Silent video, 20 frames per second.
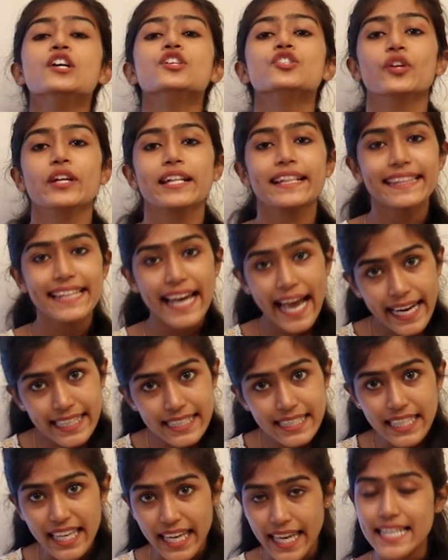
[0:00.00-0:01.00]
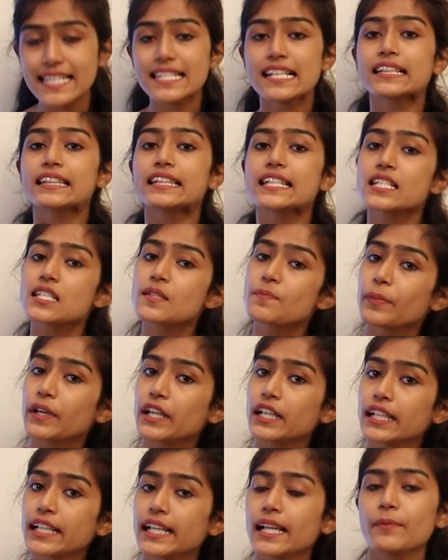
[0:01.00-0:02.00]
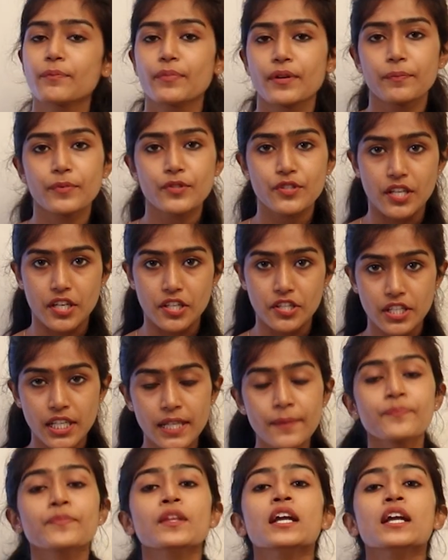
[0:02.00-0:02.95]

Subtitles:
So, in that case, in this particular preposition,